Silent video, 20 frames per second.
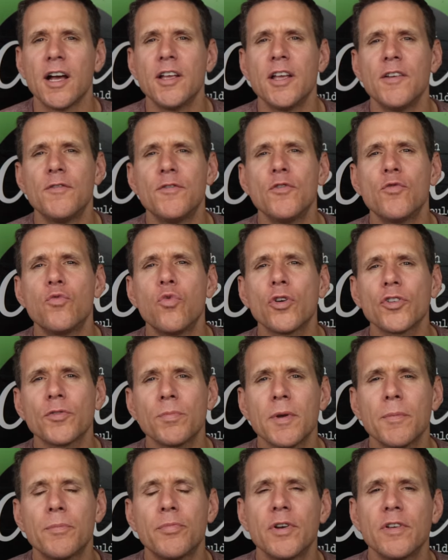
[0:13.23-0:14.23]
if you've watched
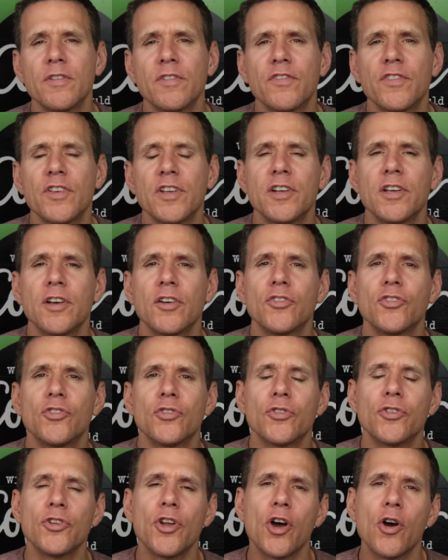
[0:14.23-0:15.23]
my previous videos,
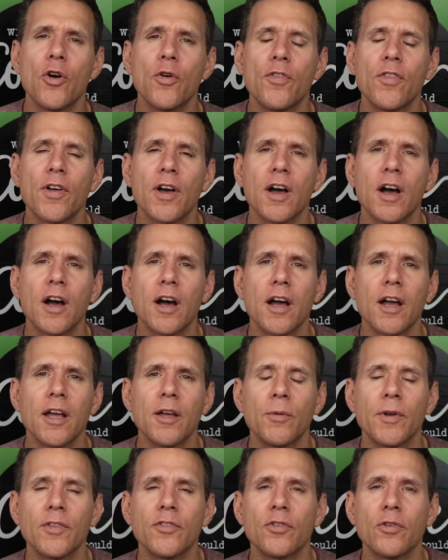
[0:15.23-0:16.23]
you'll know that I
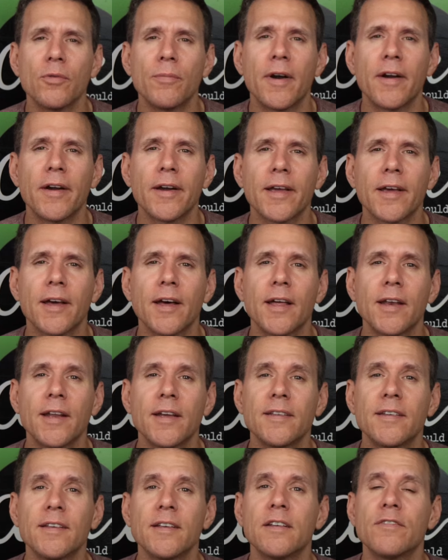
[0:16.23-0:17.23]
went to America and
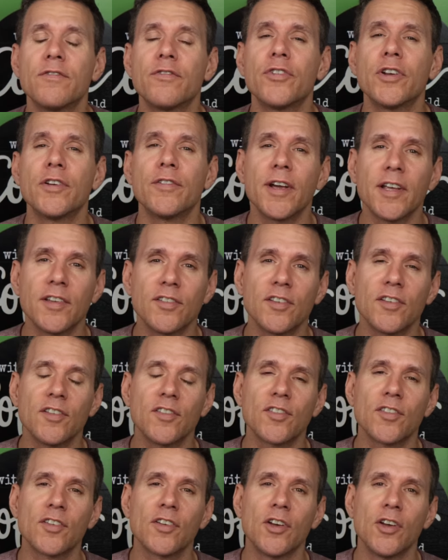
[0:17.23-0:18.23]
I did 3
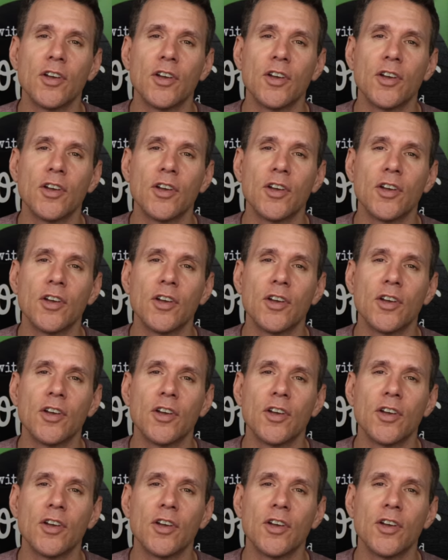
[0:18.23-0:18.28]
races.